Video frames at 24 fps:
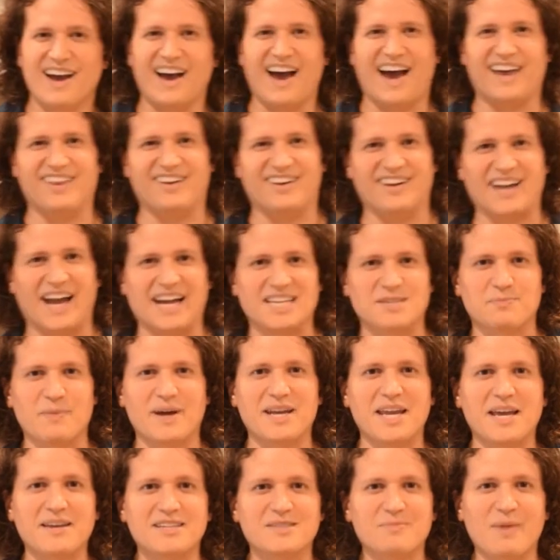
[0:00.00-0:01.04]
Hi there guys, my
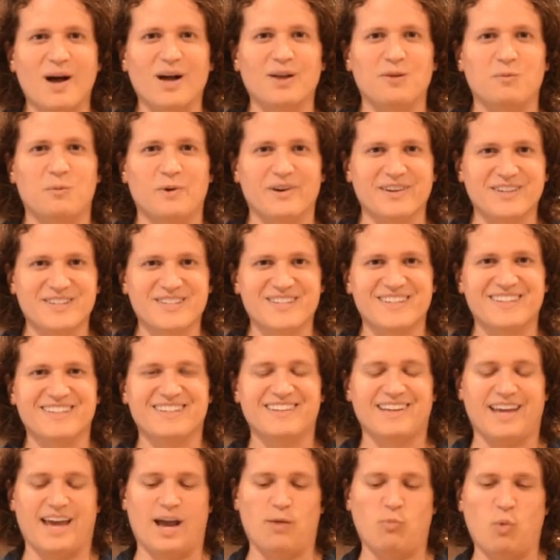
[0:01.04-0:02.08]
name is Malcolm Wilkinson
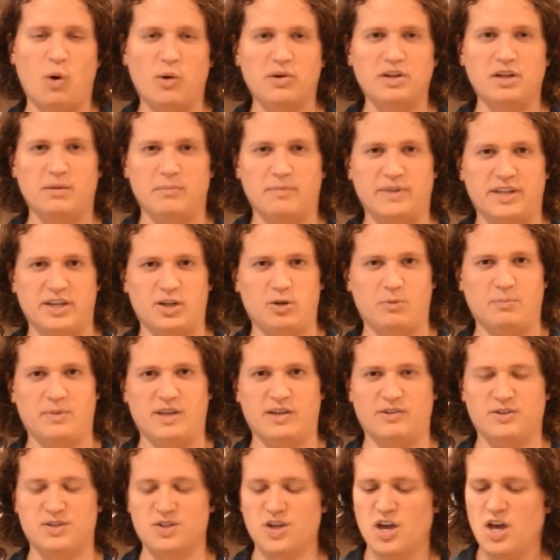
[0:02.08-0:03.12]
and welcome to Millennial
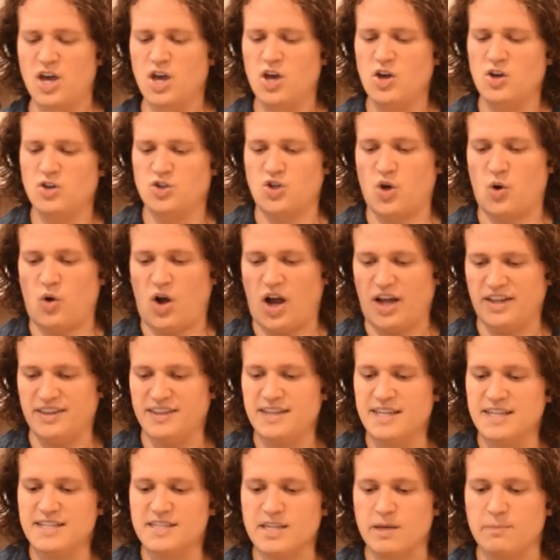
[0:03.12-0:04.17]
Meals. So on
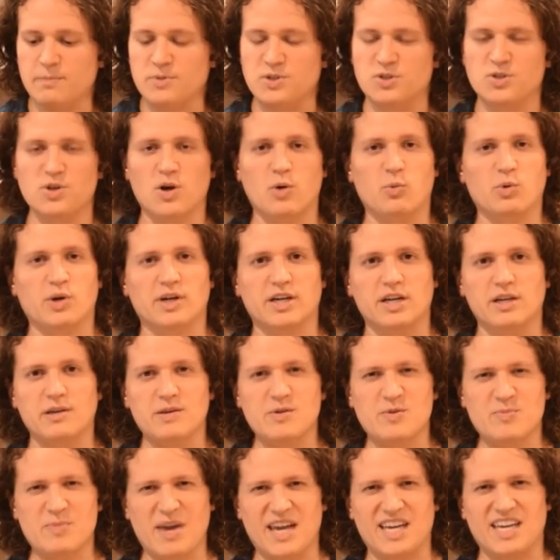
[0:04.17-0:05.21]
this episode, we're gonna
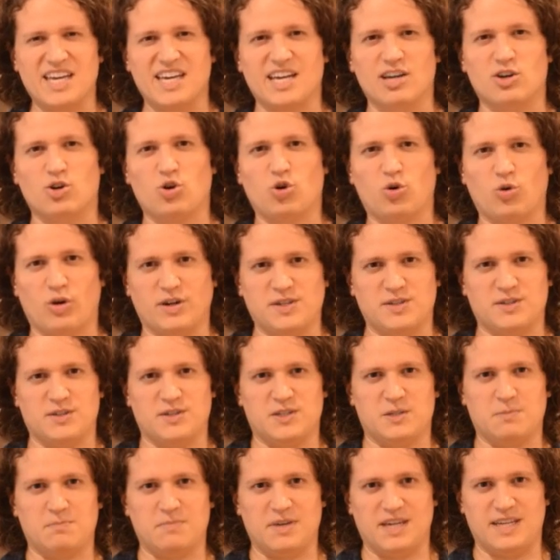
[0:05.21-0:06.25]
be making
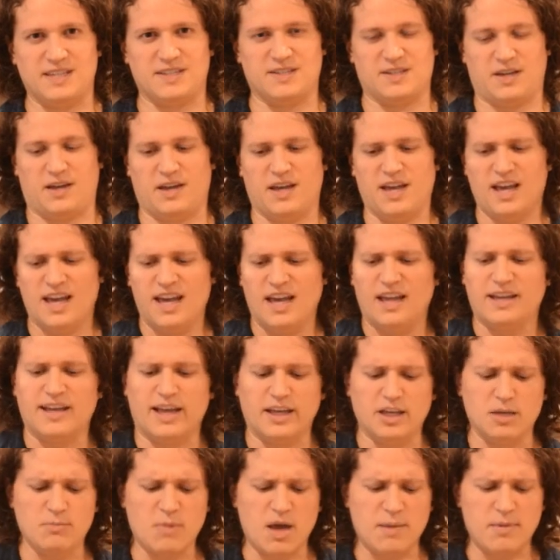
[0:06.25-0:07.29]
crustless pizza. Now
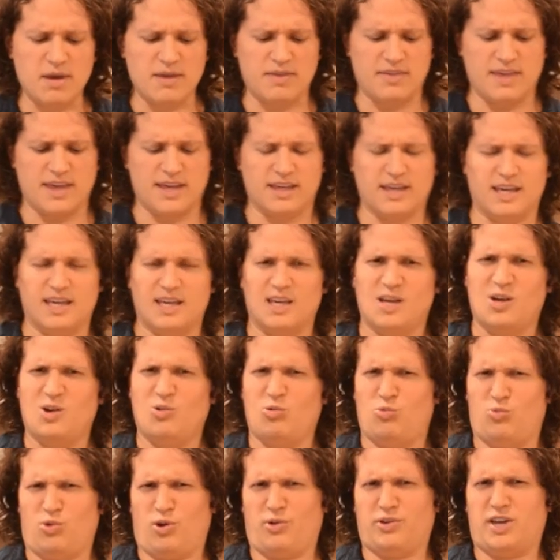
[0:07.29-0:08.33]
you may be thinking,
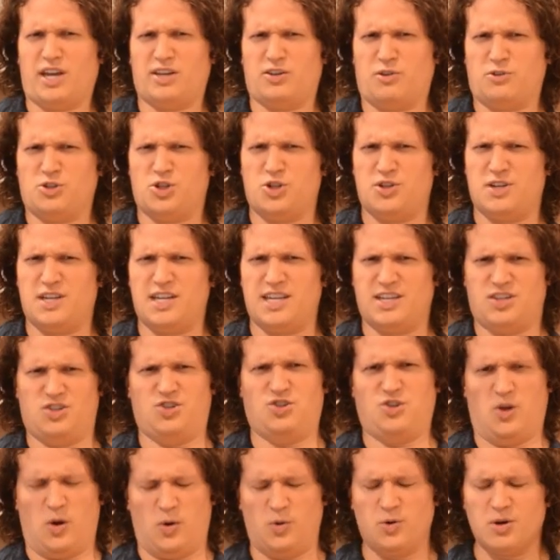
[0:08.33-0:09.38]
well, okay, don't you need
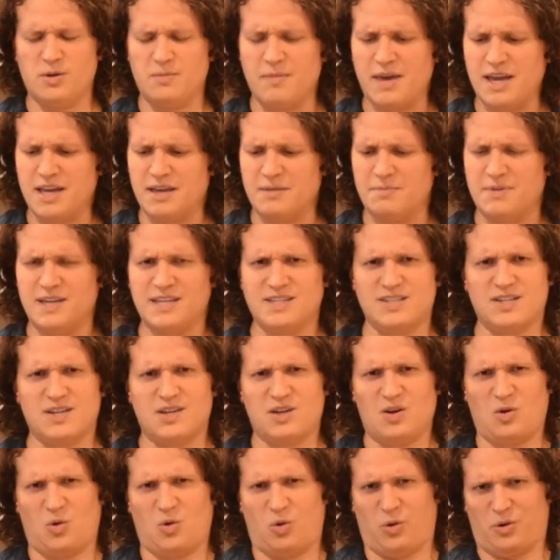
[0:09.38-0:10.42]
dough to make a
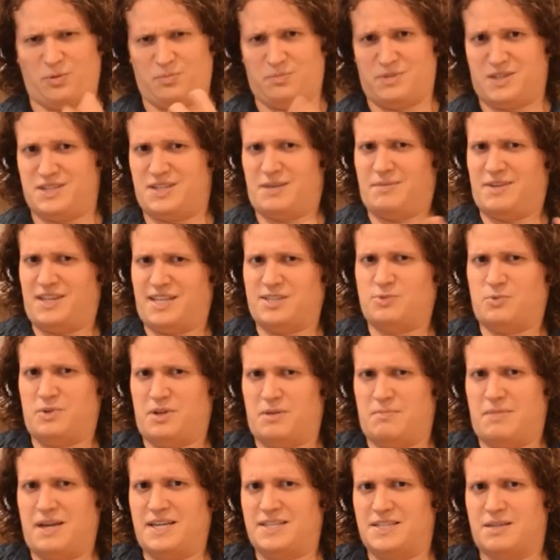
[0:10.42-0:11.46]
pizza? Or, because I mean, that's one of
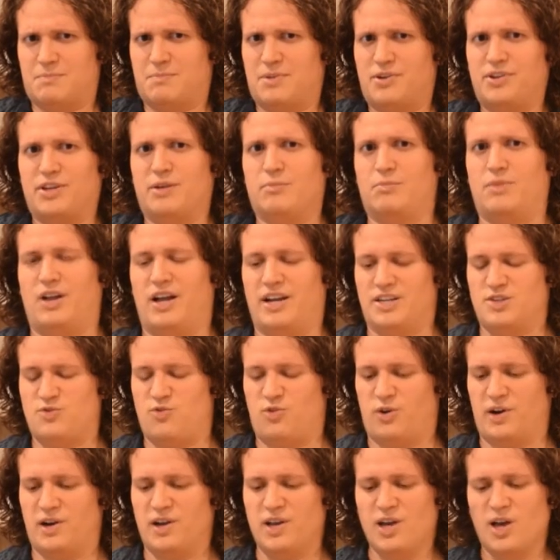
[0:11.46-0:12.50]
the basic building blocks
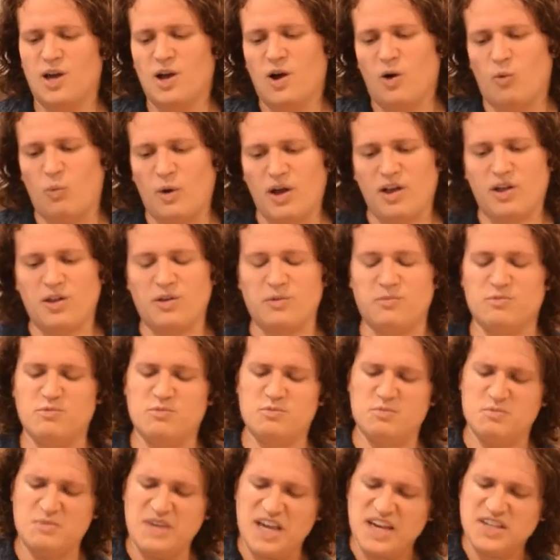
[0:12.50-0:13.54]
for it. Well,
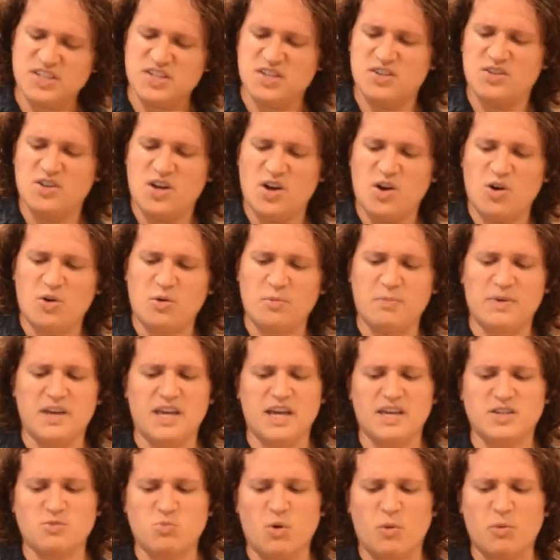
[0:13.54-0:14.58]
yes and no,
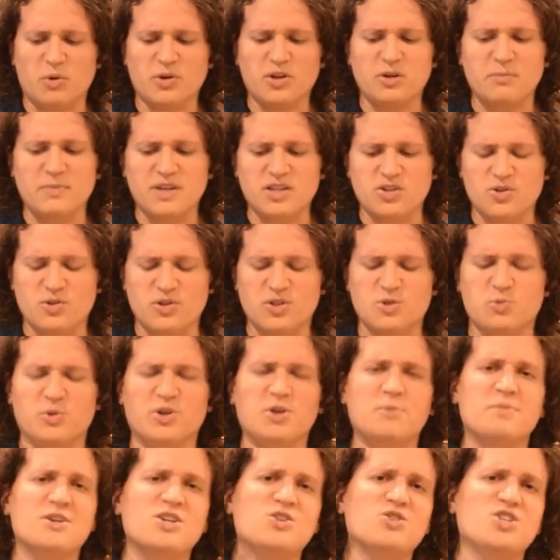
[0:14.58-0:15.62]
because what we're gonna be doing is we're
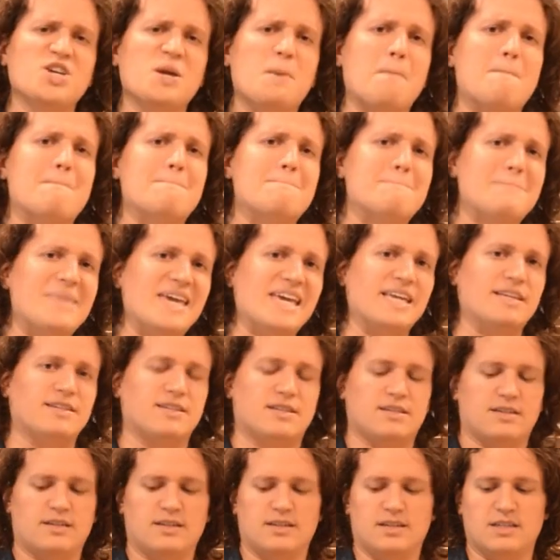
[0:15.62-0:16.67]
gonna be using
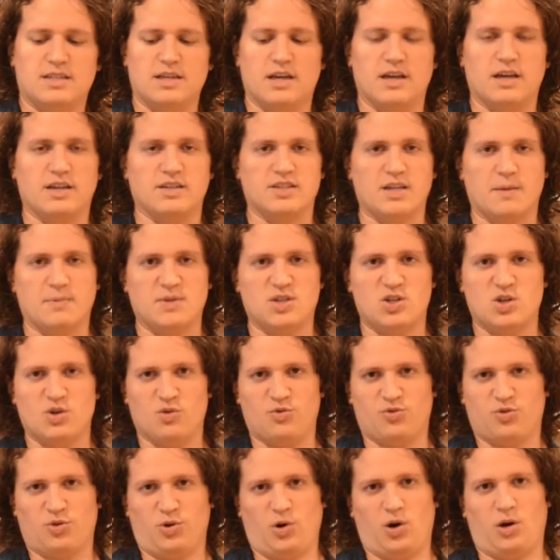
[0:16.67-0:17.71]
meat to substitute
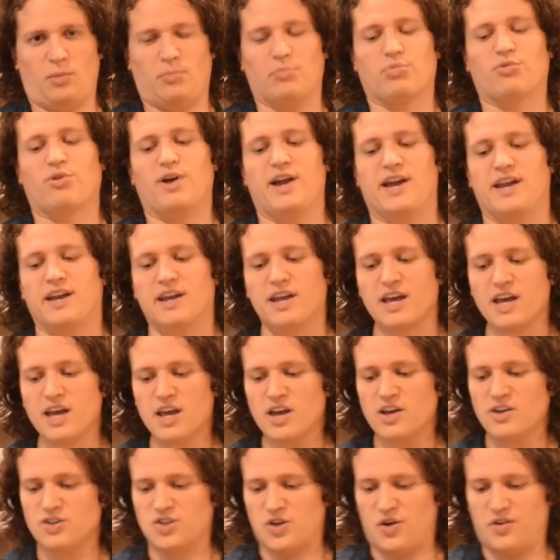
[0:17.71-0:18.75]
for our bread.
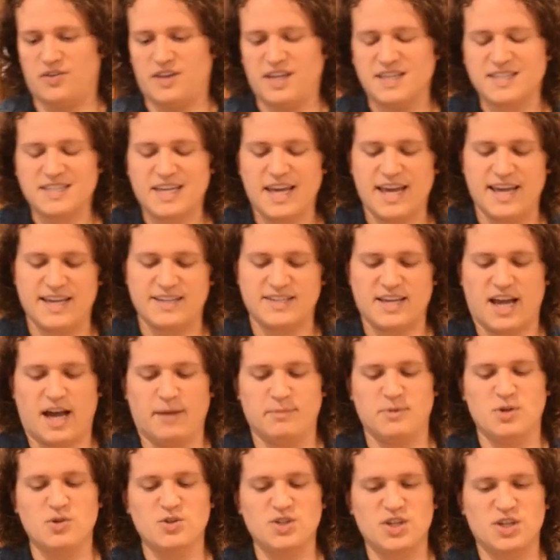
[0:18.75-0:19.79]
So in this case, I'm
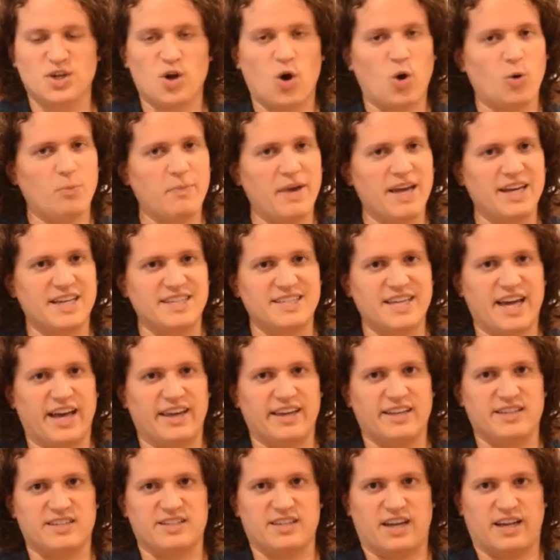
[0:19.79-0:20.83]
using homemade
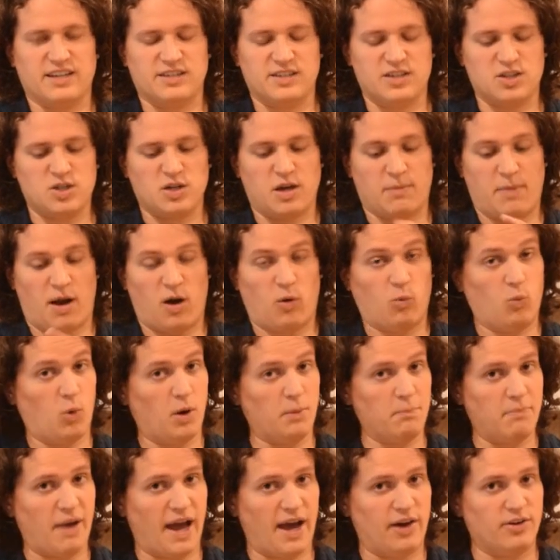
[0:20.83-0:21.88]
Italian sausage, about
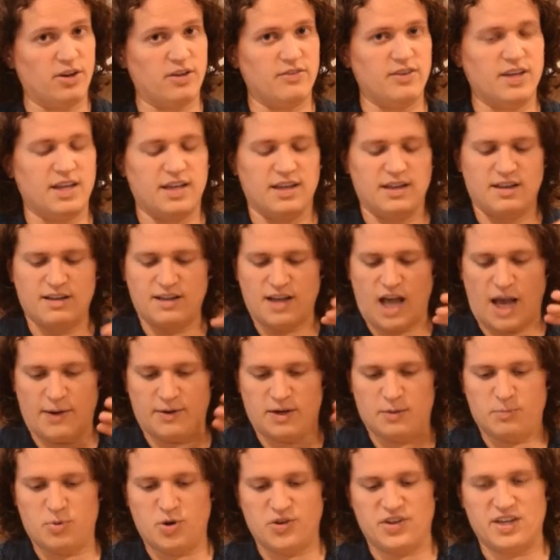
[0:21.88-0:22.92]
one pound of it. I'm
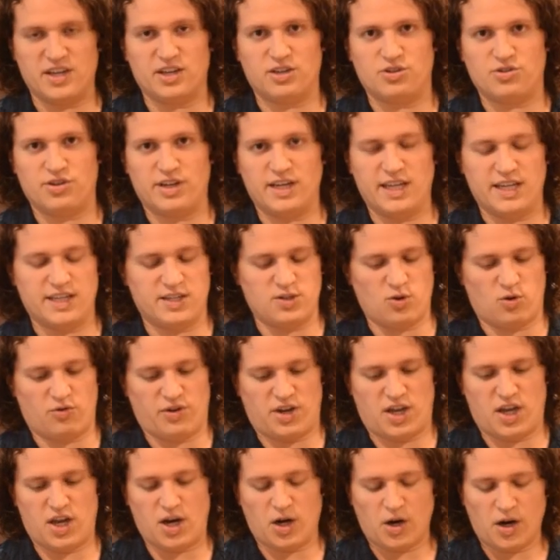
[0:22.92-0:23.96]
gonna put the ingredients over
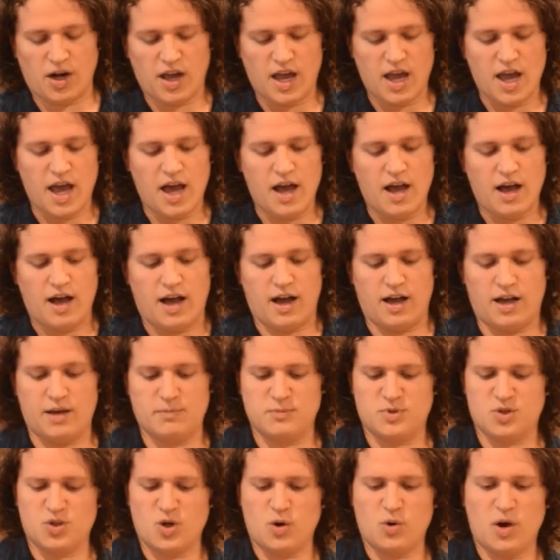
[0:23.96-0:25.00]
here. Uh,
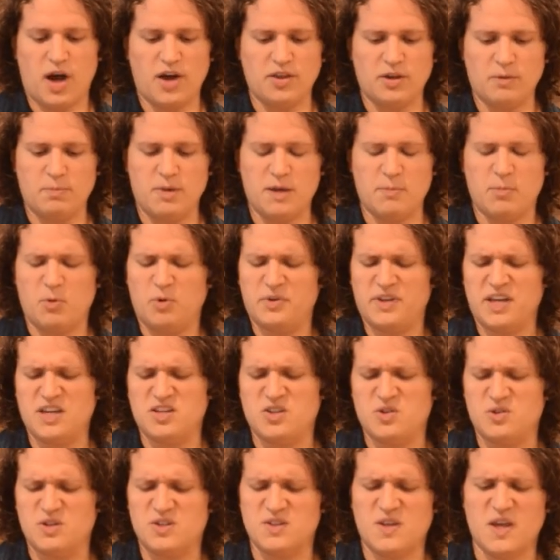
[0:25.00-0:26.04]
so other people, what they
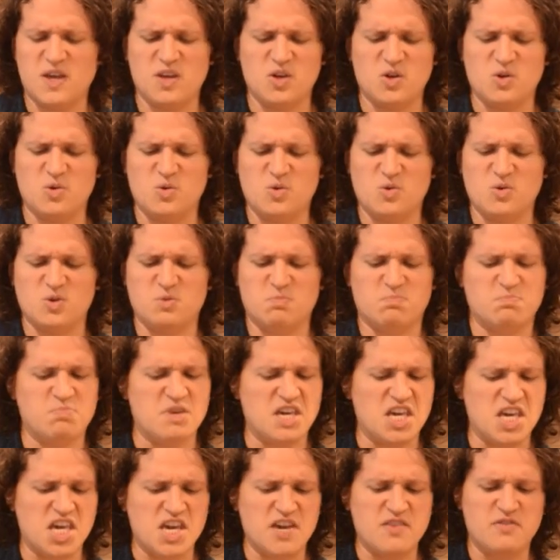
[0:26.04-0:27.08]
do is they use
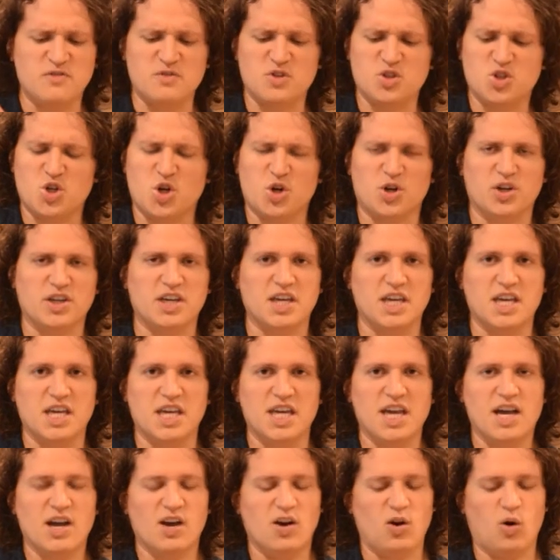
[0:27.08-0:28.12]
beef,
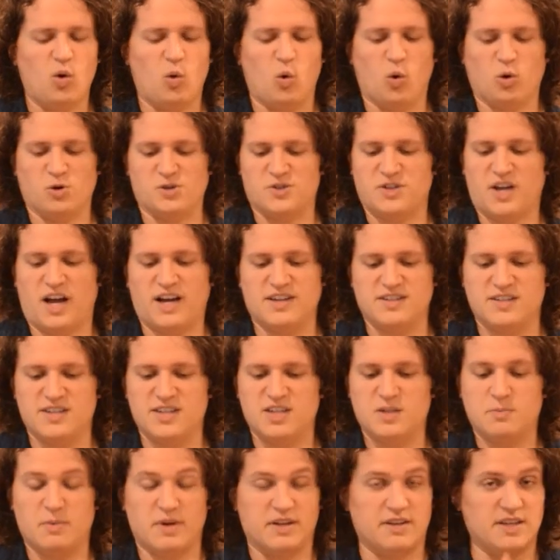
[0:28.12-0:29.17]
turkey, or
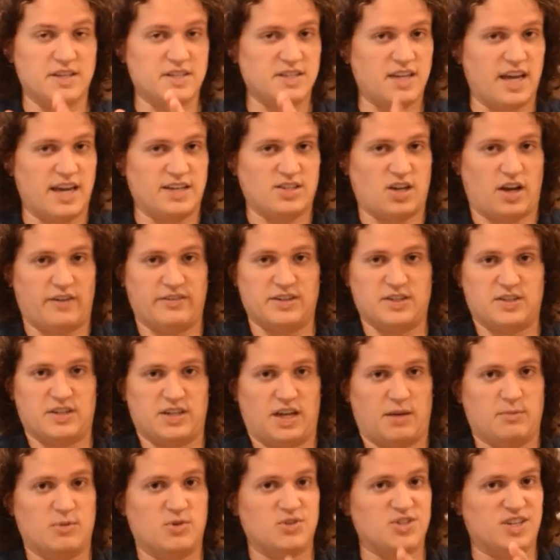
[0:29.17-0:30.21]
sausage, but in this case, obviously,
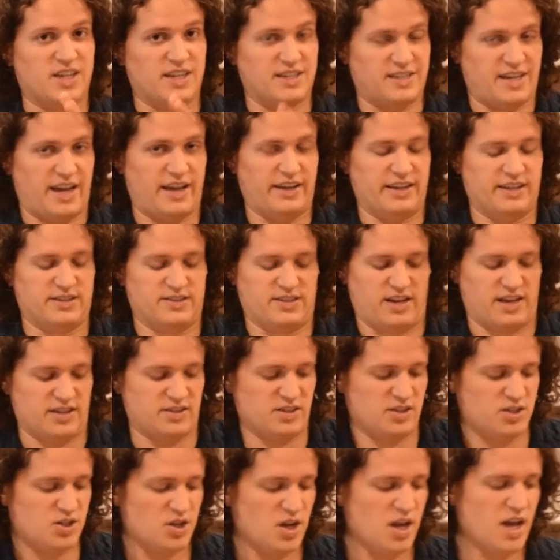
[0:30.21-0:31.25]
I'm using Italian
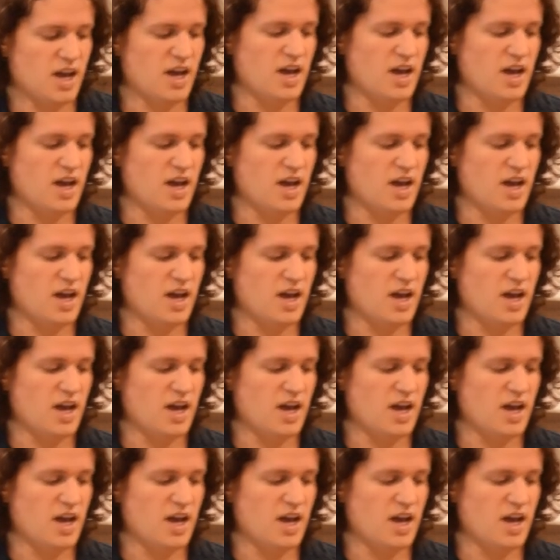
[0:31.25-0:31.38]
sausage.